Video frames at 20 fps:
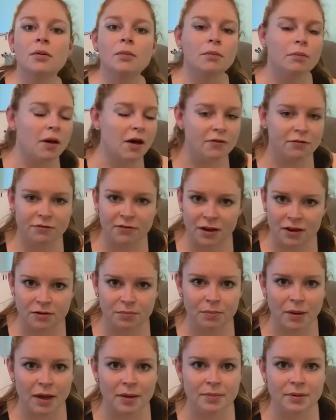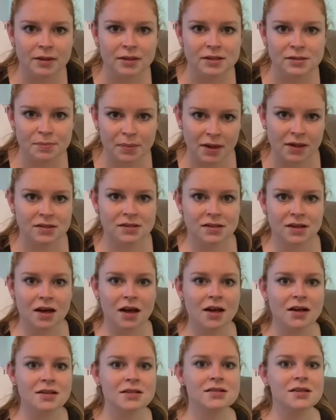A fed baby is best,
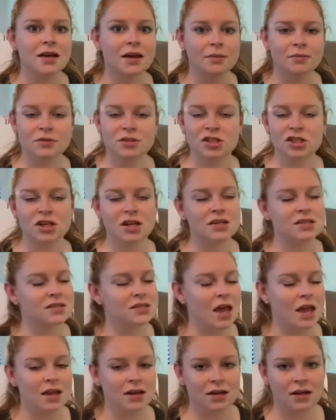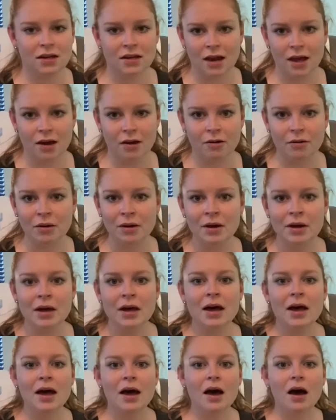guys. I'm just saying it now.
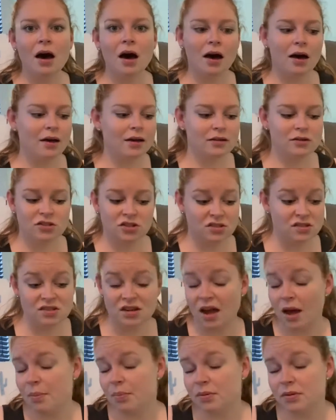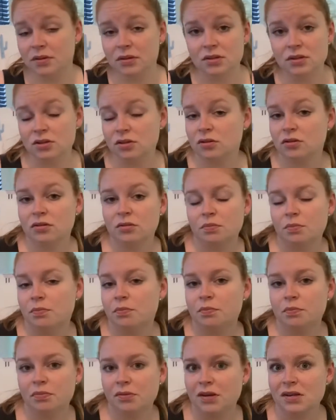I just happen to
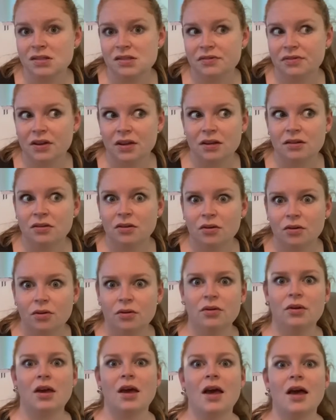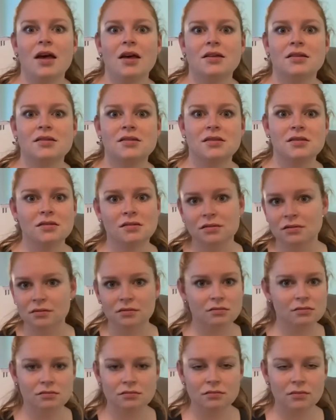breastfeed. Who cares?
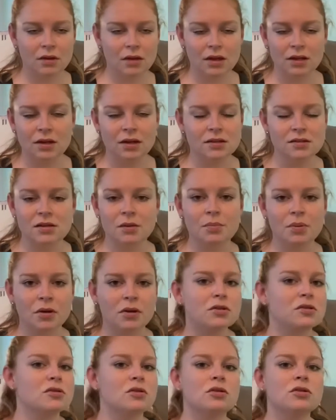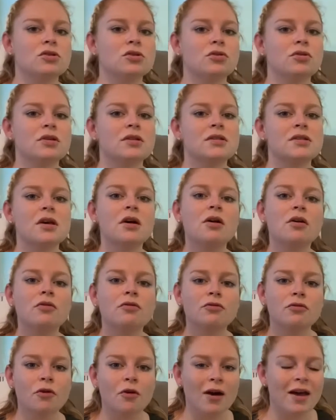It is a personal choice
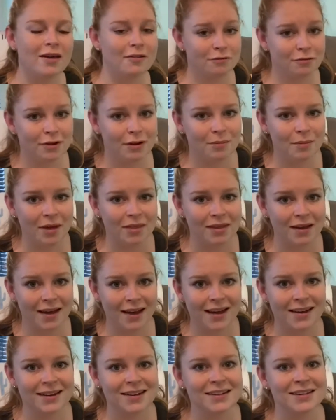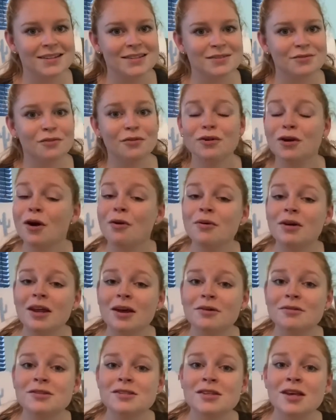for every mother and it is for no one
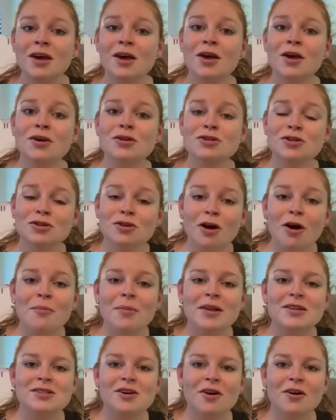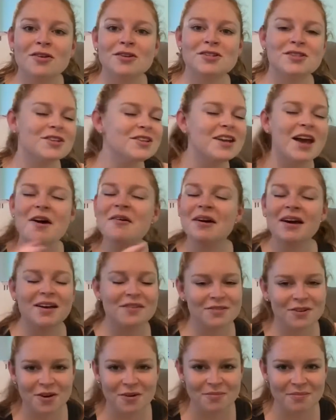else to comment on. So now
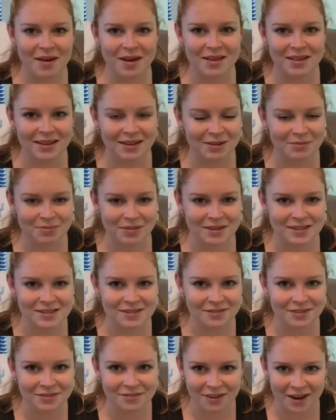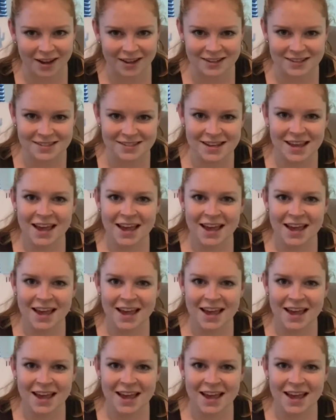I've got my little piece of advice